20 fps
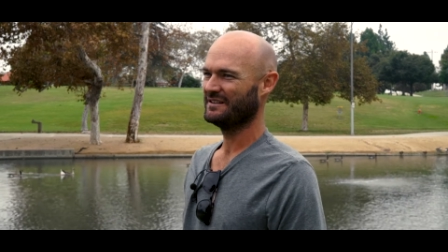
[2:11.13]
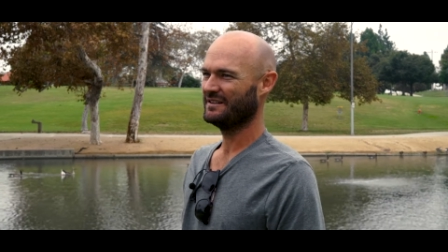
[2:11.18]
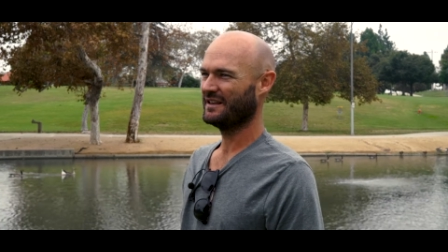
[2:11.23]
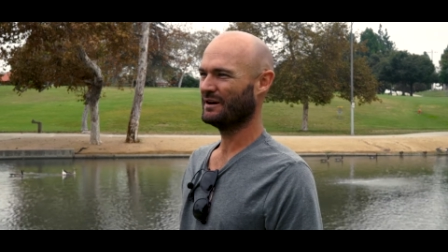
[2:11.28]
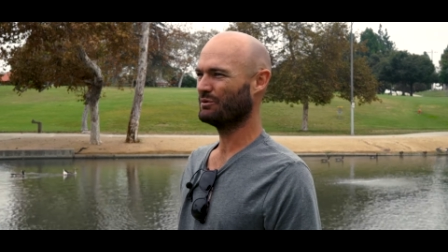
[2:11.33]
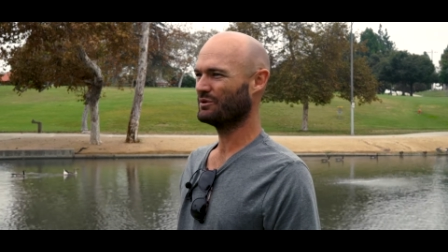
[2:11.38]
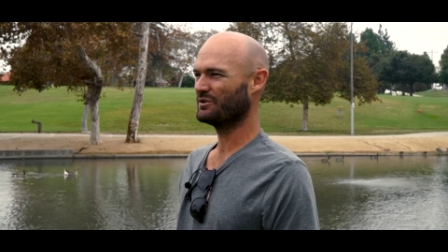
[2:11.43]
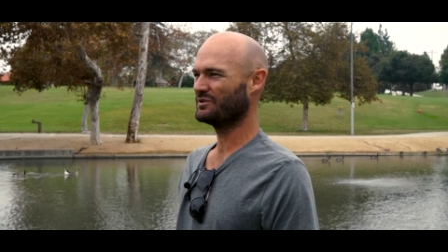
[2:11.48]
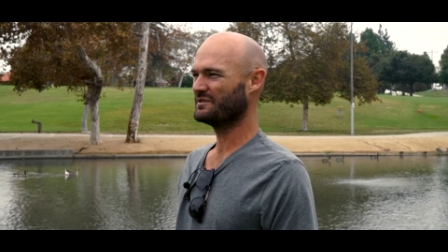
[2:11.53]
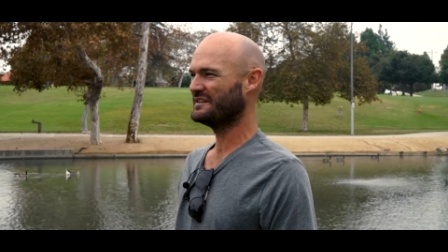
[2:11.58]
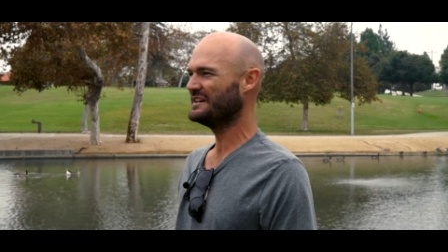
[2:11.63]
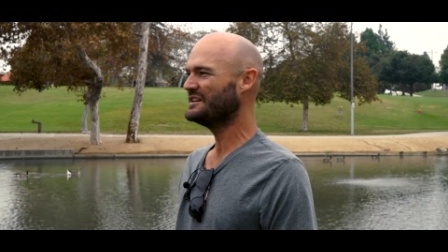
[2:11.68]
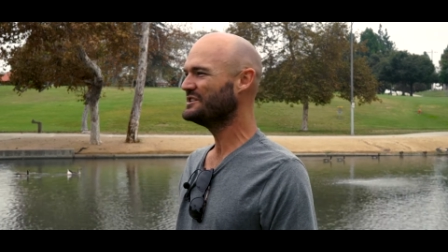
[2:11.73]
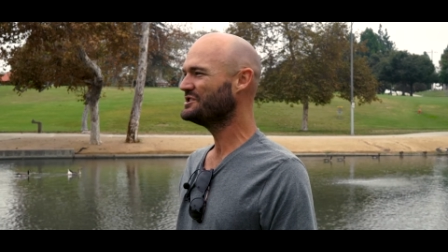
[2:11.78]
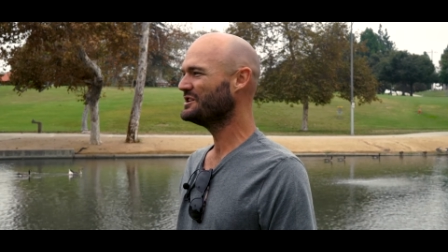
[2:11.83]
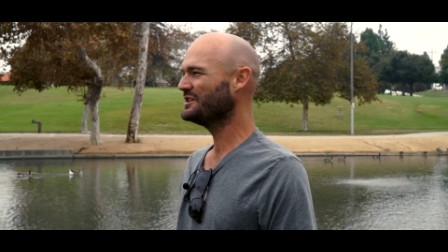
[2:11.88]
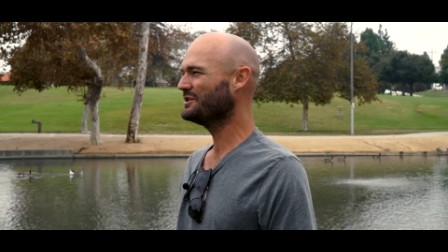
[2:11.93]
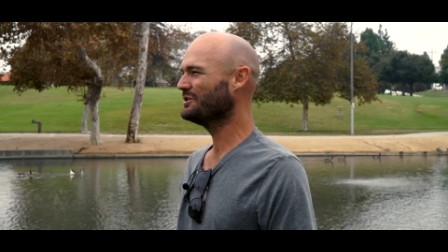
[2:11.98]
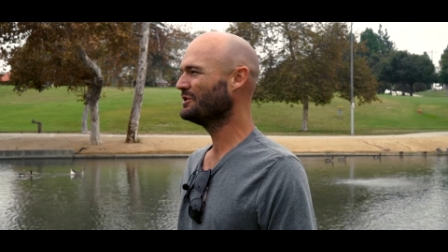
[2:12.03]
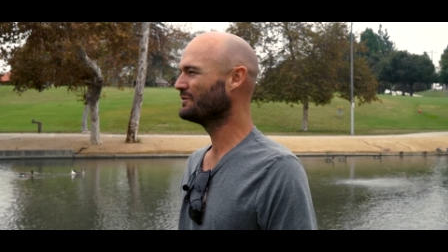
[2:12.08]
that were
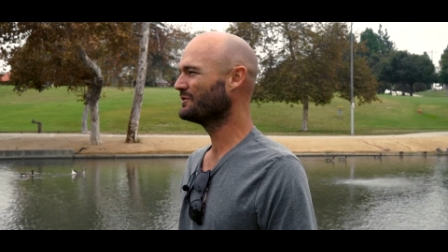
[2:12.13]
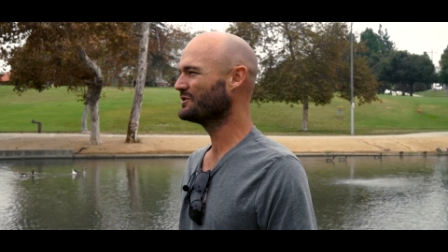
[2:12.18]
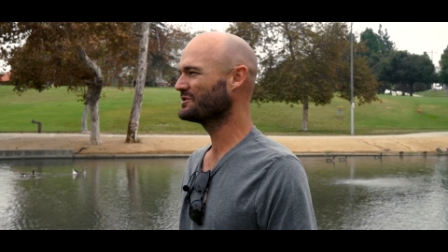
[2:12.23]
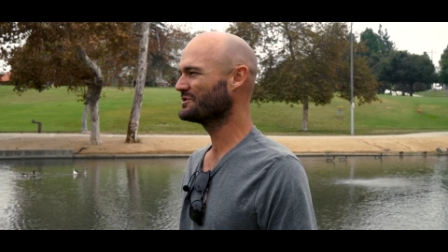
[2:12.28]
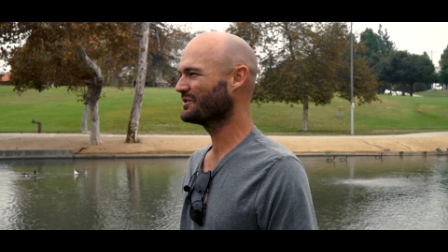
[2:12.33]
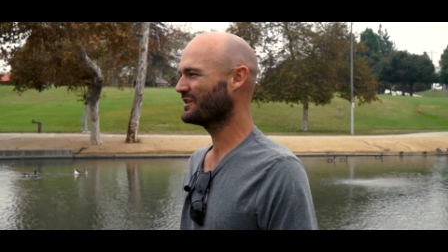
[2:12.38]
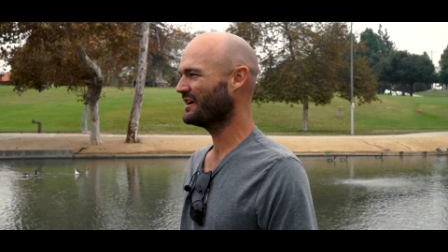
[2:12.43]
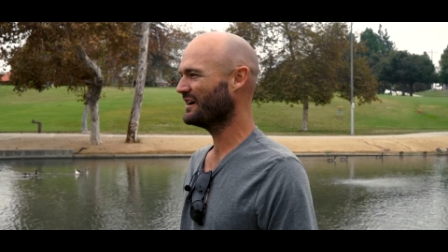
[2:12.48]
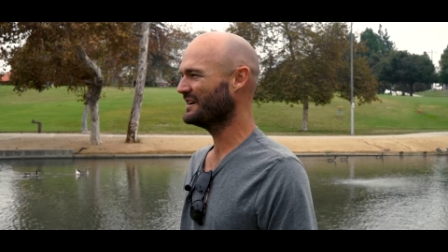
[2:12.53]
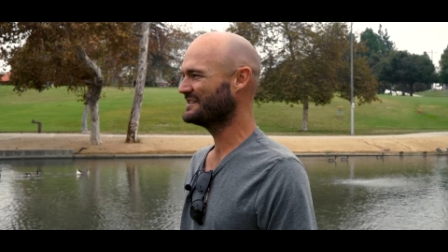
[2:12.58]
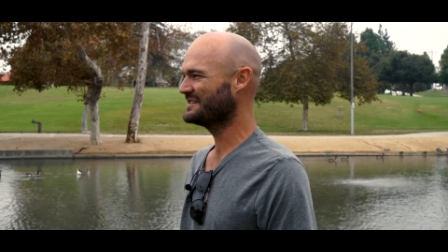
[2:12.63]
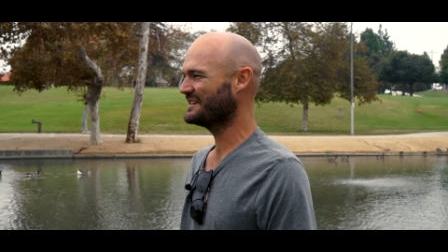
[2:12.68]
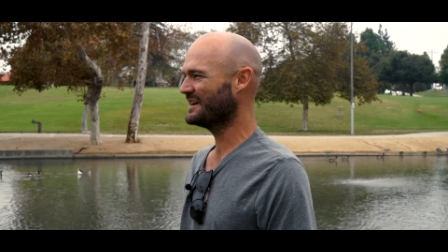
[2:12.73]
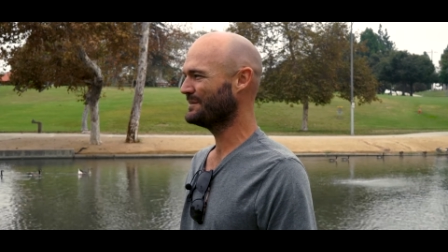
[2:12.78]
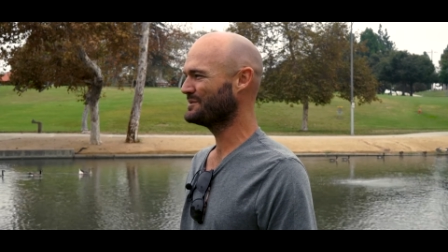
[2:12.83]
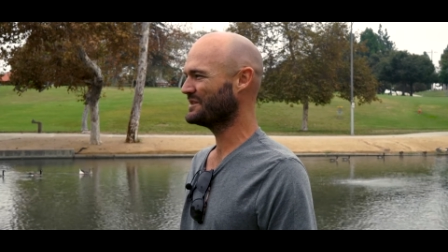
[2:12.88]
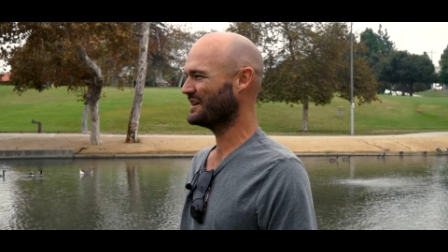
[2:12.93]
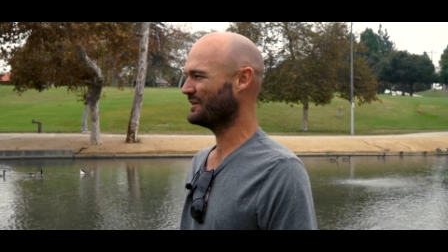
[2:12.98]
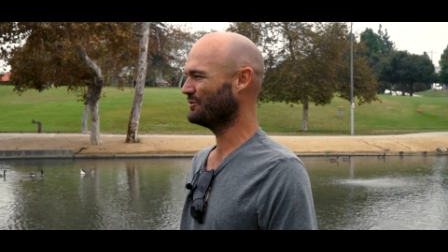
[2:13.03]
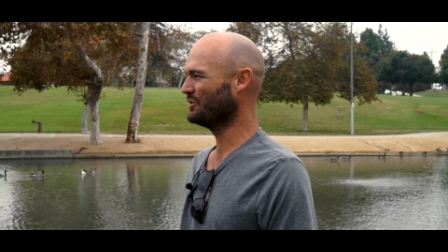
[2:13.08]
teaching universal
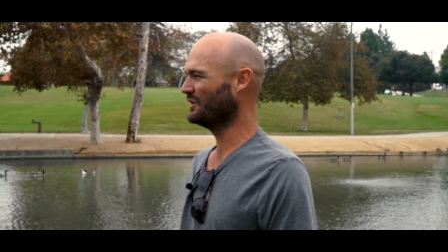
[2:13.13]
concepts and